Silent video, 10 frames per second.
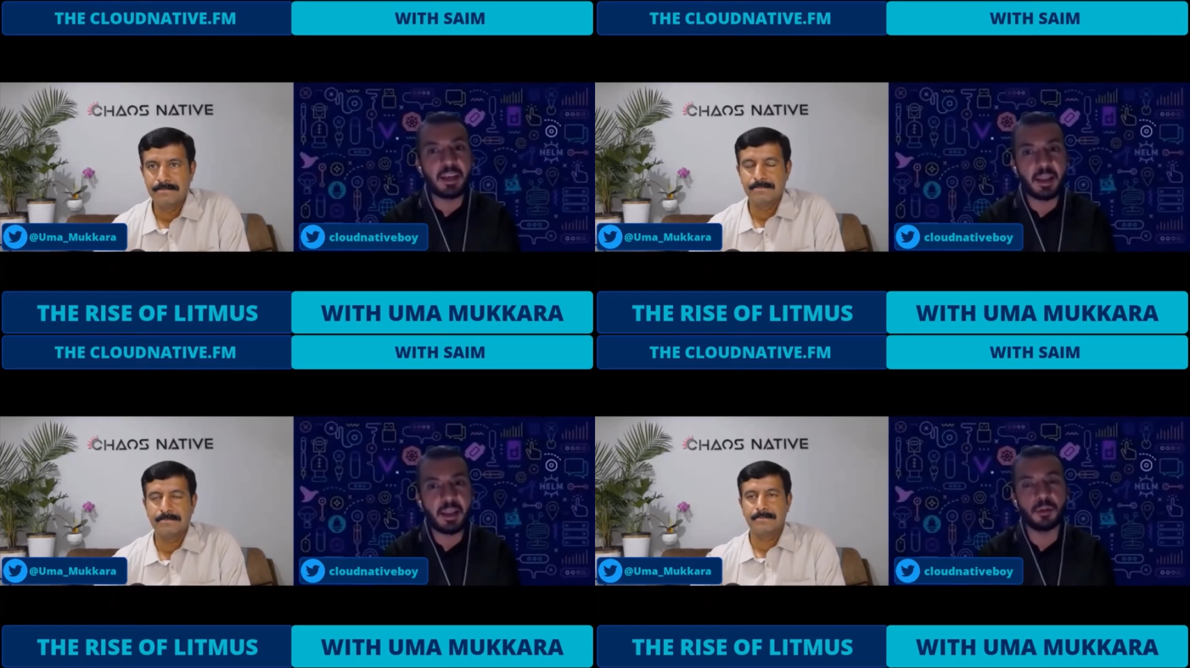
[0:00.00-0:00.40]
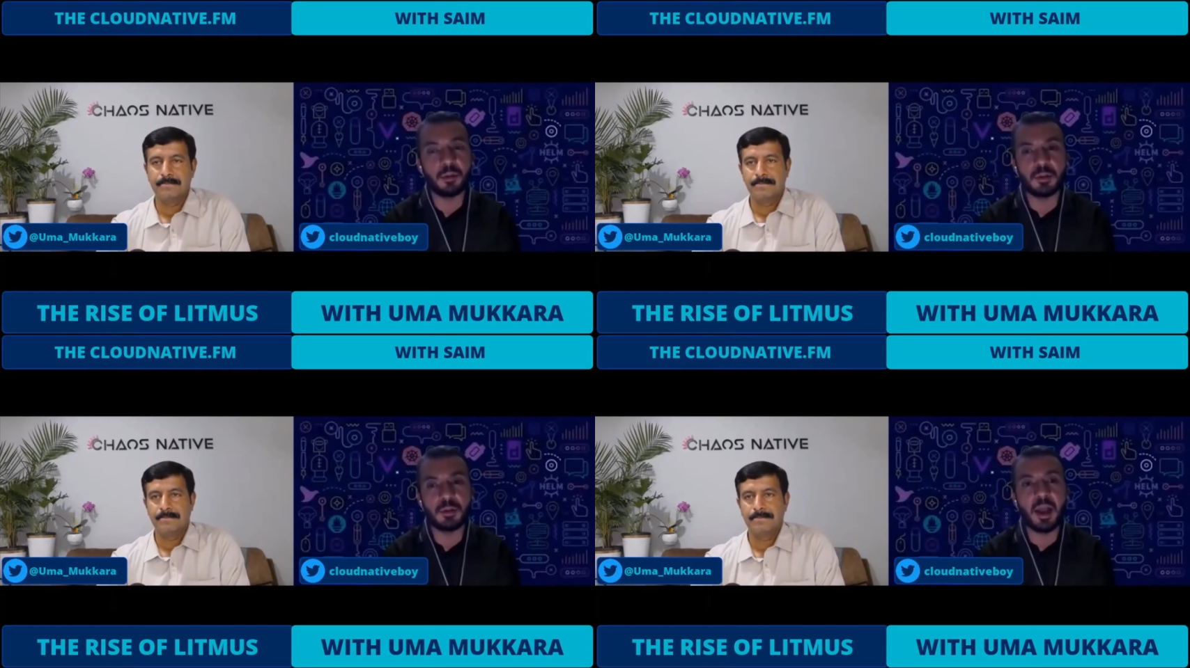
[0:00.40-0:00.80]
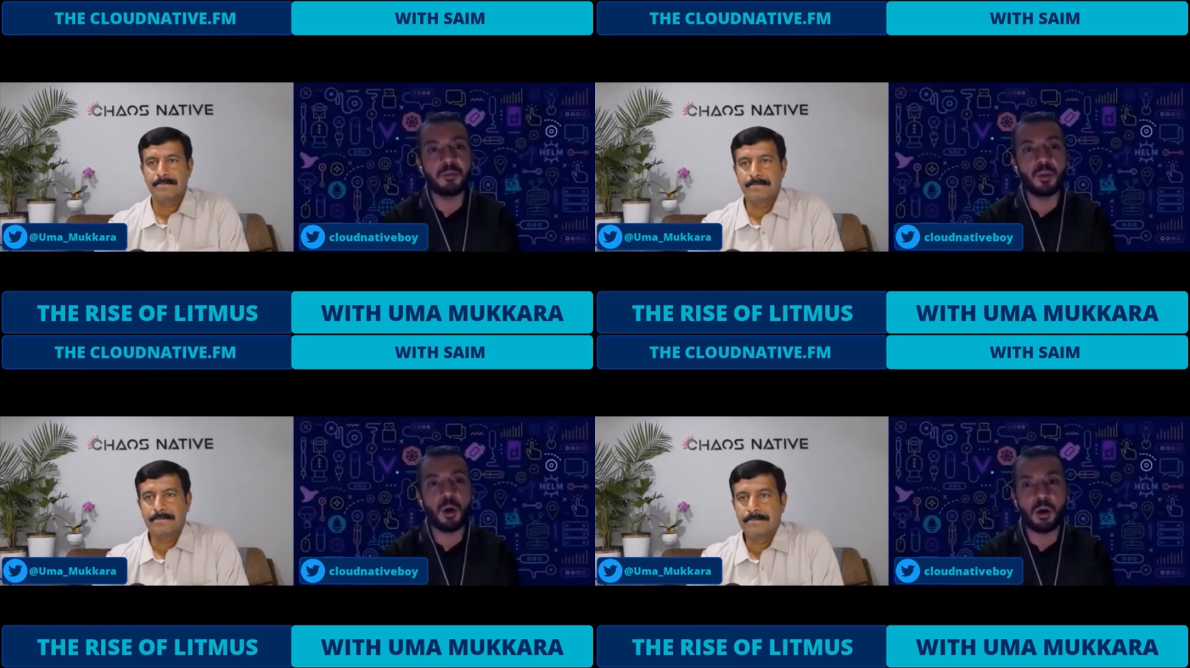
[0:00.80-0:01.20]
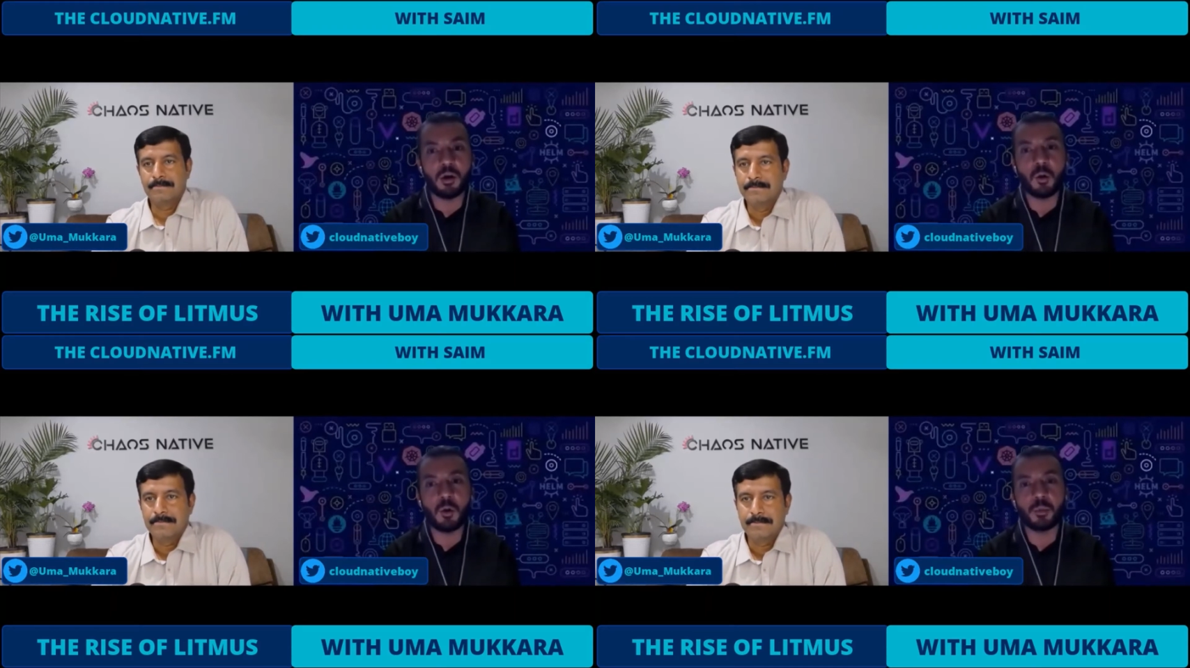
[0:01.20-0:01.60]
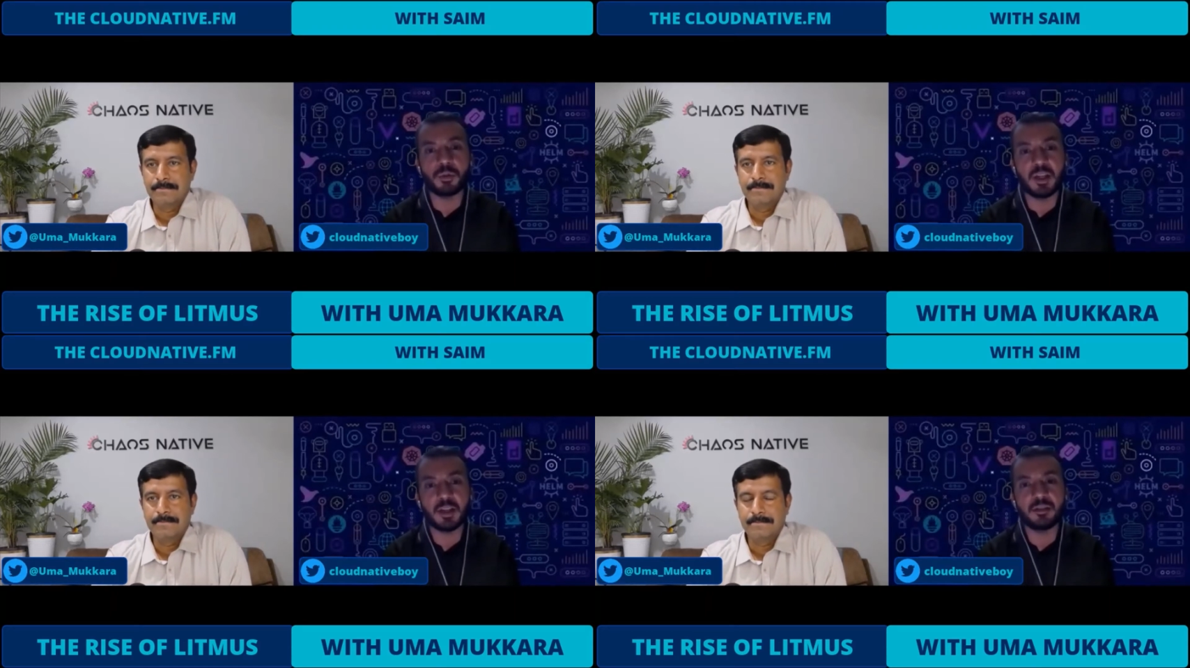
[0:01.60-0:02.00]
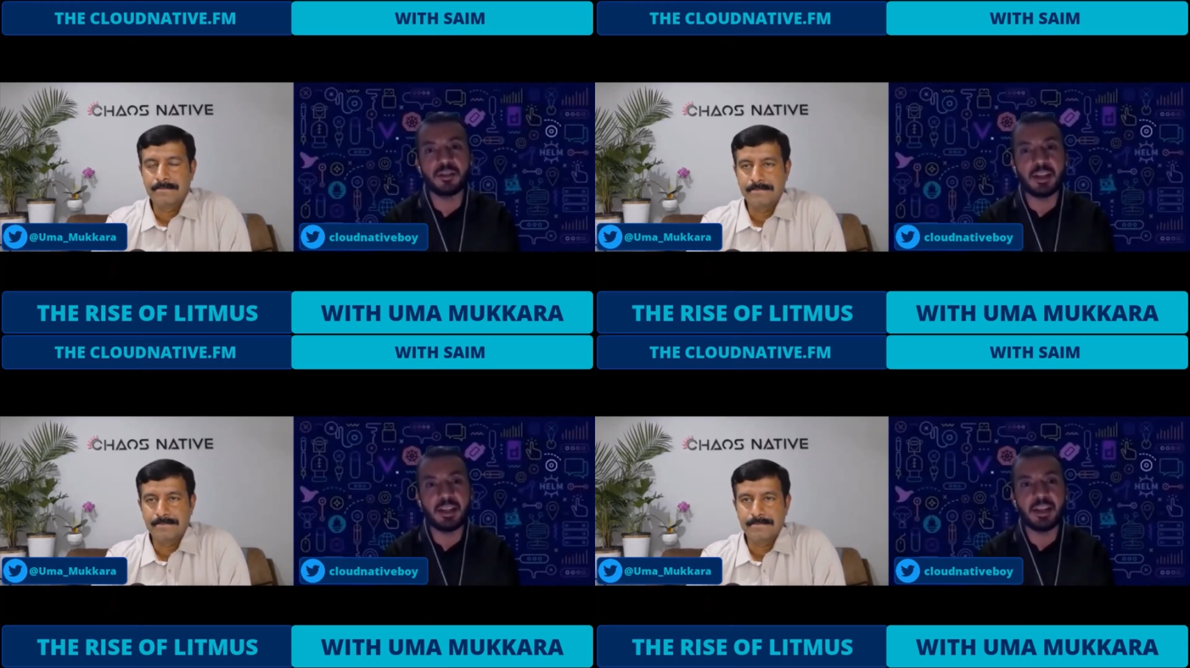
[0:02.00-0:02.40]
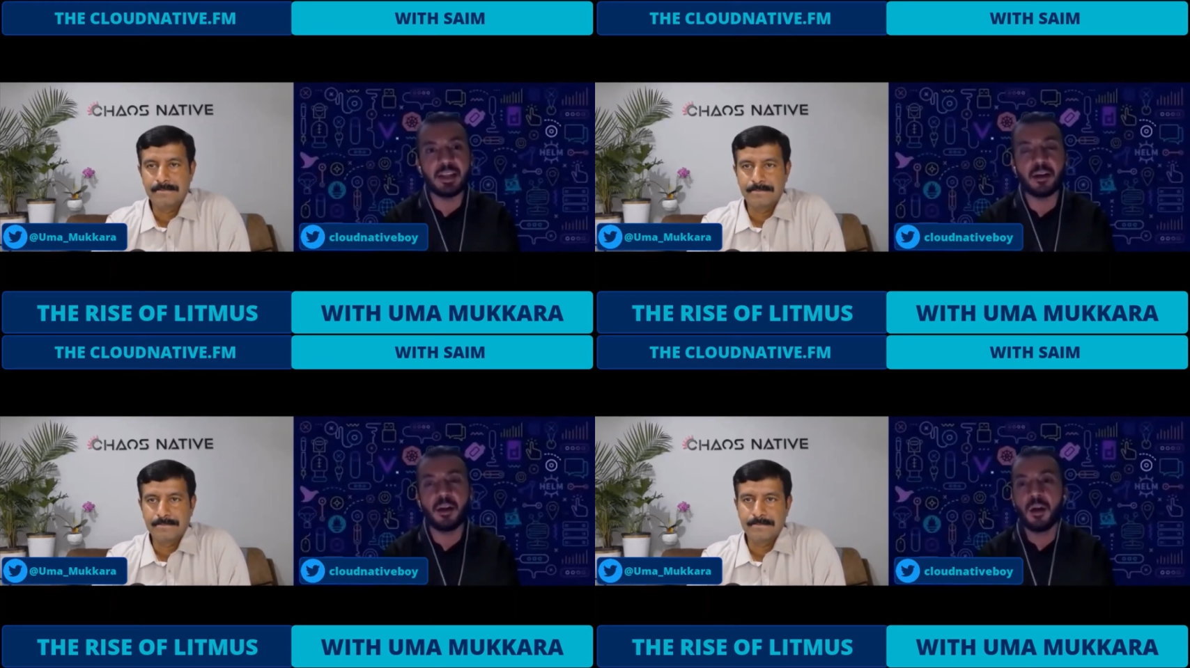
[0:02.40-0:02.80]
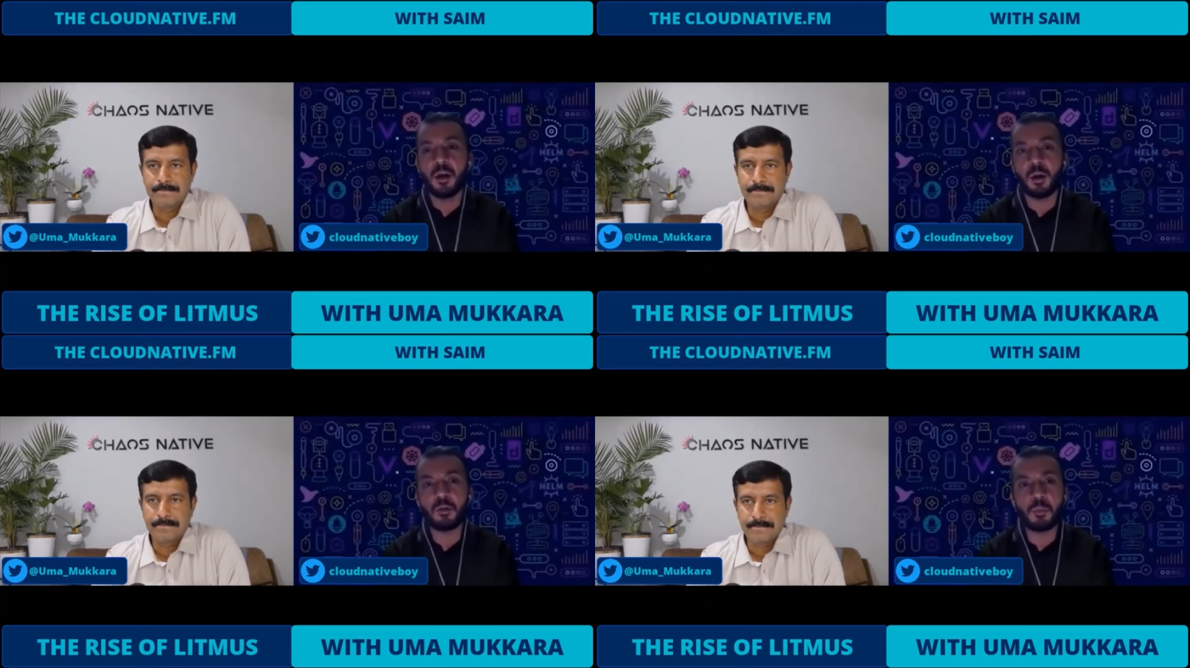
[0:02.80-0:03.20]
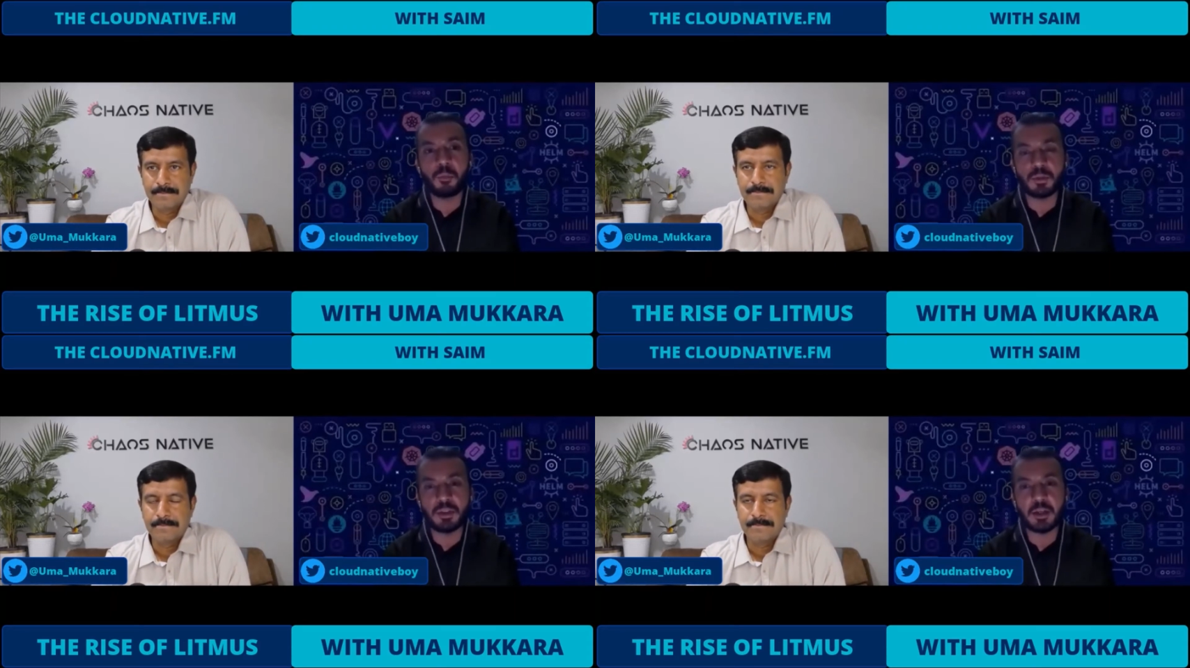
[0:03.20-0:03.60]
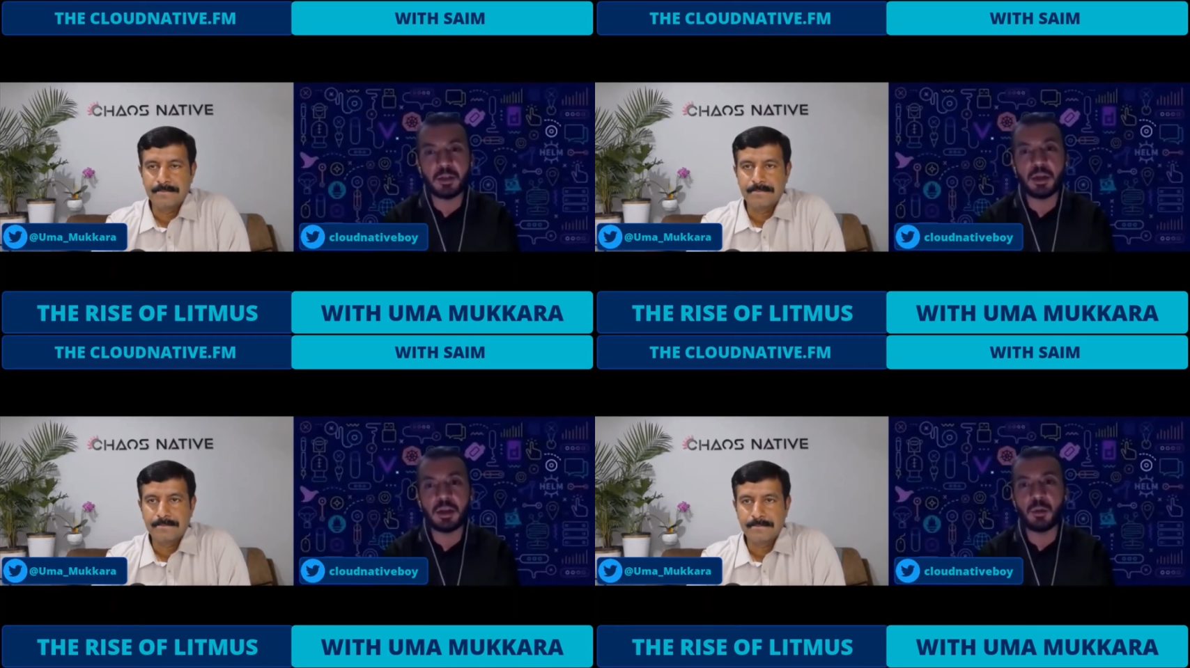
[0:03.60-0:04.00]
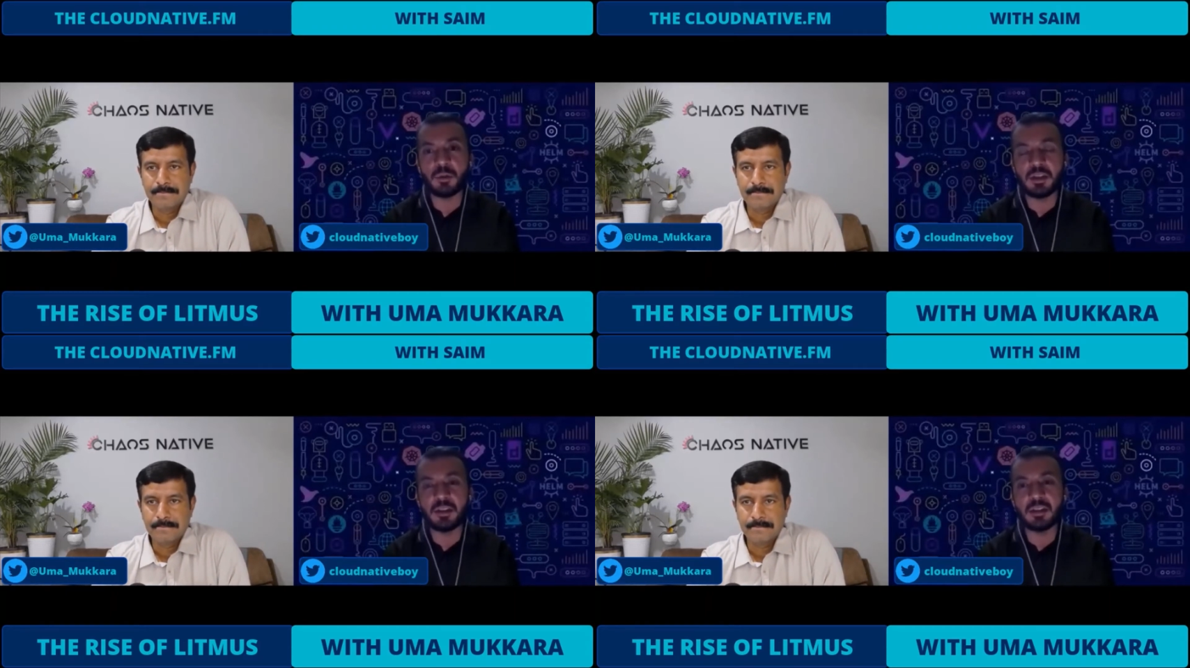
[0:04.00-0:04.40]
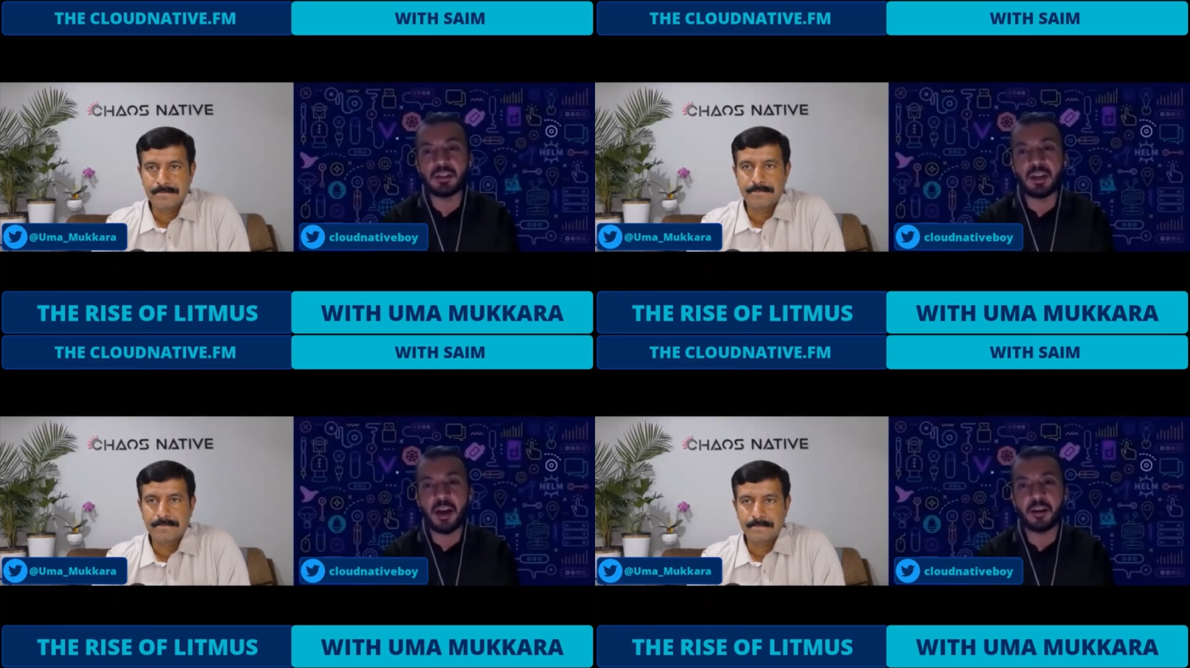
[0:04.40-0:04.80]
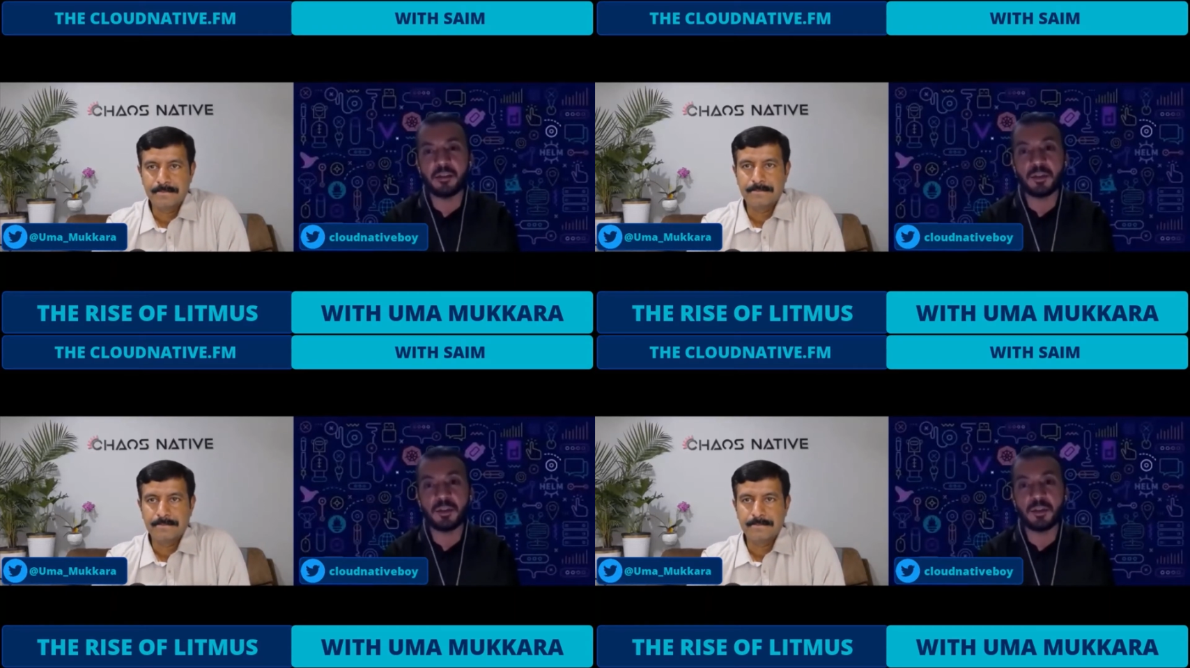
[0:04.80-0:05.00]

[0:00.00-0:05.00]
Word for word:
Speaker 1: enabled. You have an Argo project CD, Argo project you can using these kind